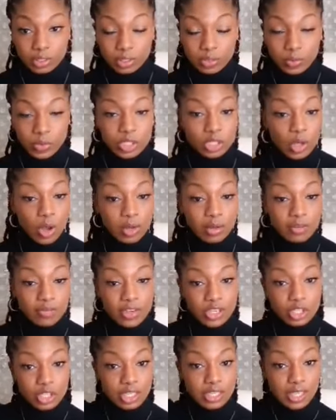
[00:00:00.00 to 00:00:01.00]
We saw in a
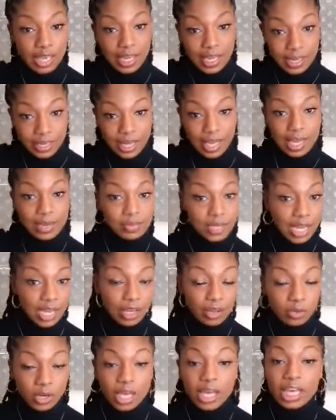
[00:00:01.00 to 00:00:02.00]
vision his hand came
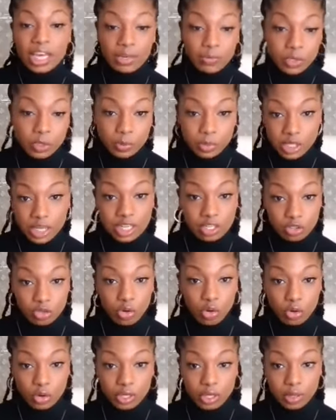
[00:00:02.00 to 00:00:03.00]
down and was placed
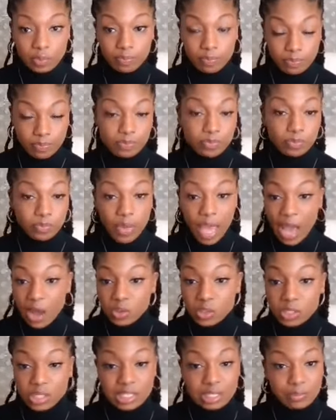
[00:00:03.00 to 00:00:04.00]
on
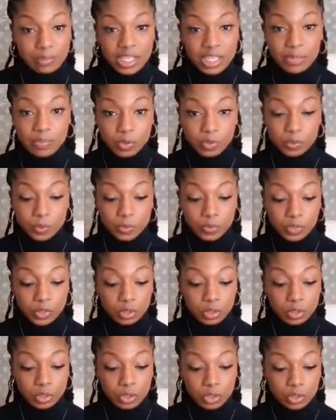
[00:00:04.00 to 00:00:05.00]
houses and people.
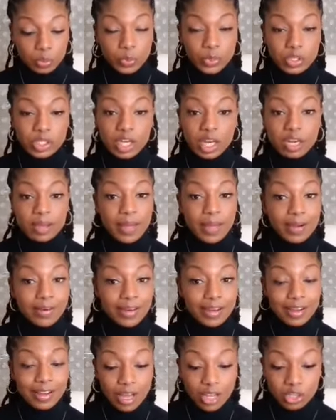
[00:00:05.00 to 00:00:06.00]
So when we talk
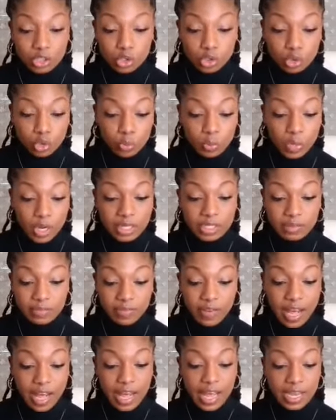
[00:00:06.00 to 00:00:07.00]
about a
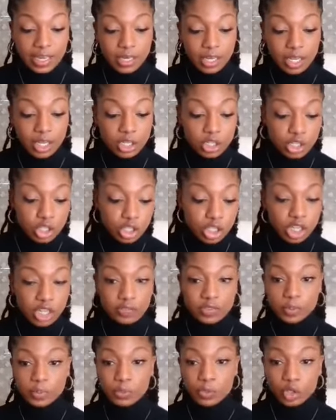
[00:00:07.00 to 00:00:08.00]
divine
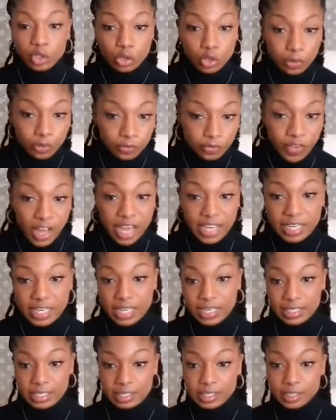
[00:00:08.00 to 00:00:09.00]
shift, your
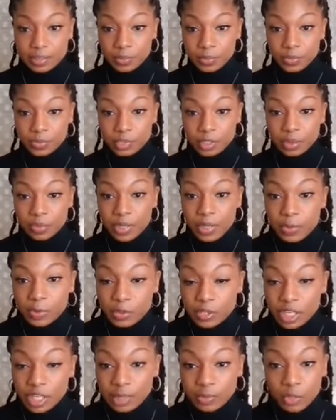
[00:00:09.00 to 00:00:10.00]
finances. People
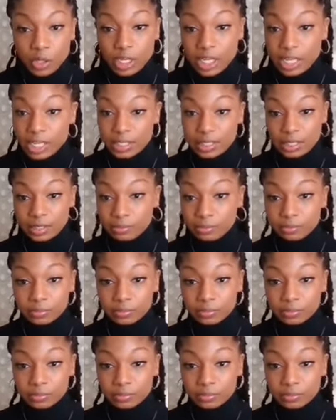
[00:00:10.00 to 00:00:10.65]
saying, well, listen,